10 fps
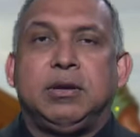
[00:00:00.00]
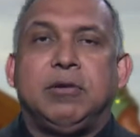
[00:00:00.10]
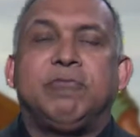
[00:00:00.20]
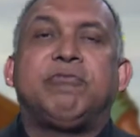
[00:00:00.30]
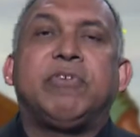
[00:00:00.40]

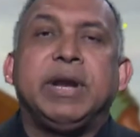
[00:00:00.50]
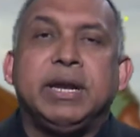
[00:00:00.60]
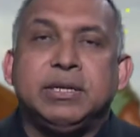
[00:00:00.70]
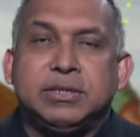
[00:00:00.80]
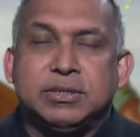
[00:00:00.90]

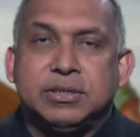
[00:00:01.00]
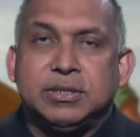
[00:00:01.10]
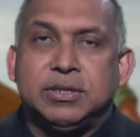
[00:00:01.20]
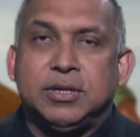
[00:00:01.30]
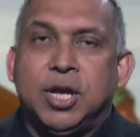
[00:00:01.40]
friend,
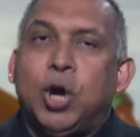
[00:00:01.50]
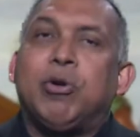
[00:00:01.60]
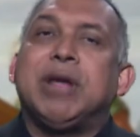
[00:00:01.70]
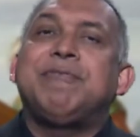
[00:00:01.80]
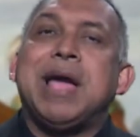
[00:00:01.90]
or
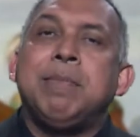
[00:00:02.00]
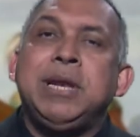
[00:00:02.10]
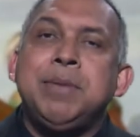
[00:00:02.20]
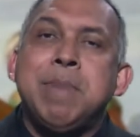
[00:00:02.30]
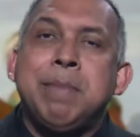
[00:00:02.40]
a
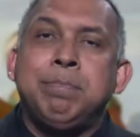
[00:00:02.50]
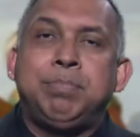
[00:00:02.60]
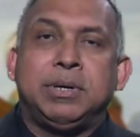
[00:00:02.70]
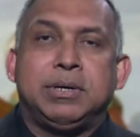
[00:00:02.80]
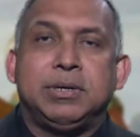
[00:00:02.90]
family
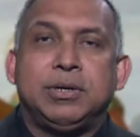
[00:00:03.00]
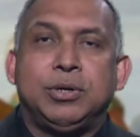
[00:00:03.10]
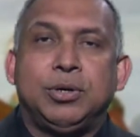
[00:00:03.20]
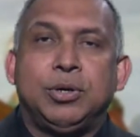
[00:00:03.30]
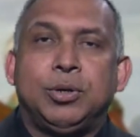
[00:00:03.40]
member
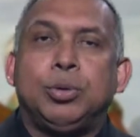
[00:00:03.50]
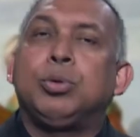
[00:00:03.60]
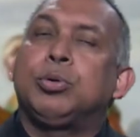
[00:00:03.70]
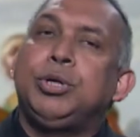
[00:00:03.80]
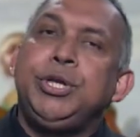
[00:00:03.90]
who
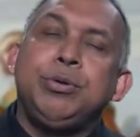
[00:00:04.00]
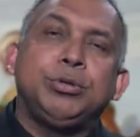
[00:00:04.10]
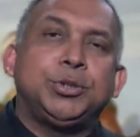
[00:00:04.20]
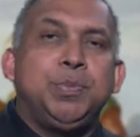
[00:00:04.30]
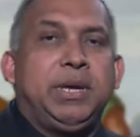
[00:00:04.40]
could
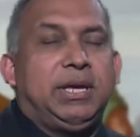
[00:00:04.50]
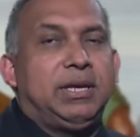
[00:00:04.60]
use me.